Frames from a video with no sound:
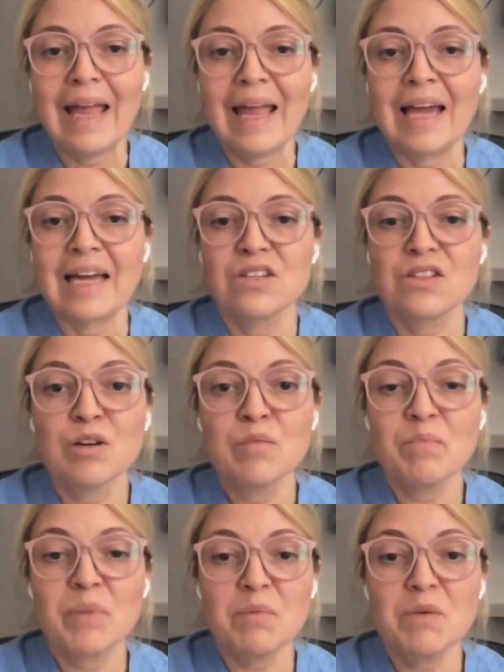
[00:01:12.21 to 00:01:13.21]
and
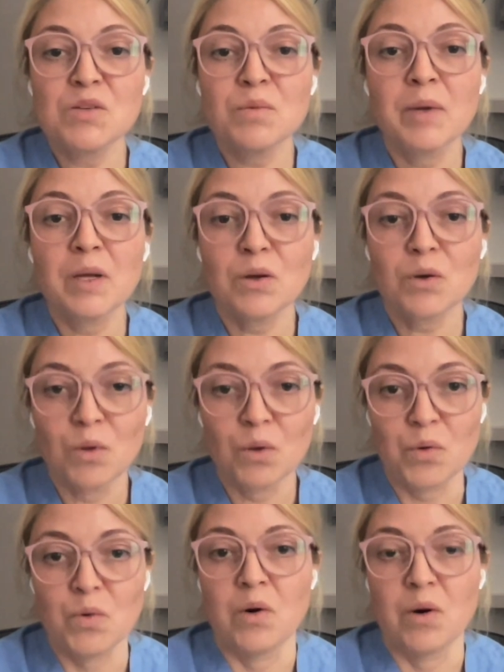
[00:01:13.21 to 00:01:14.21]
the baby's
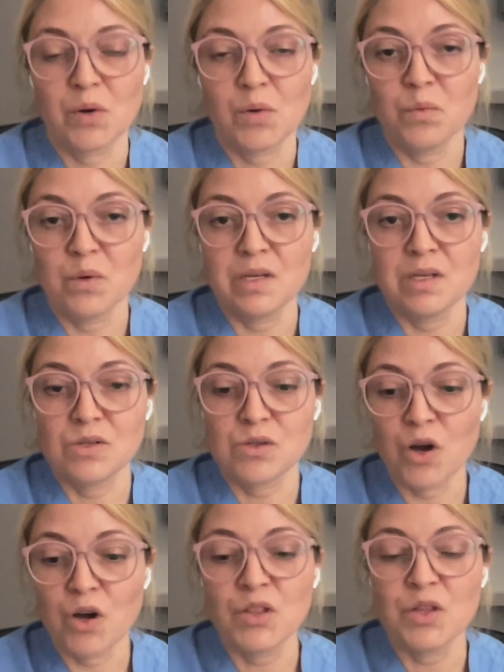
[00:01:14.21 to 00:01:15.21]
umbilical cord was
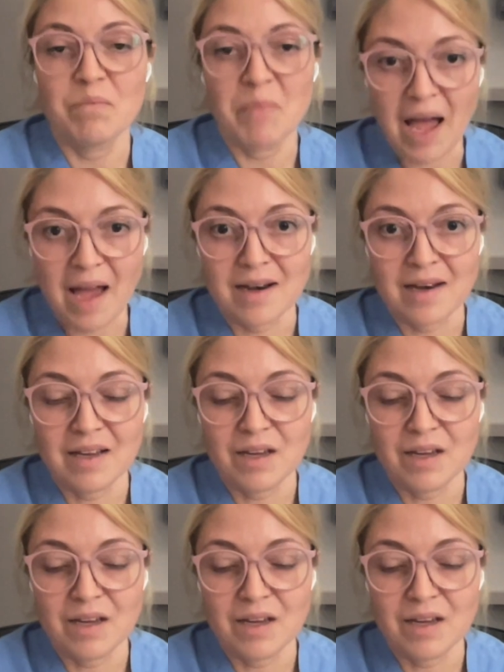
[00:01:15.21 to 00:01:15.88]
on the bed.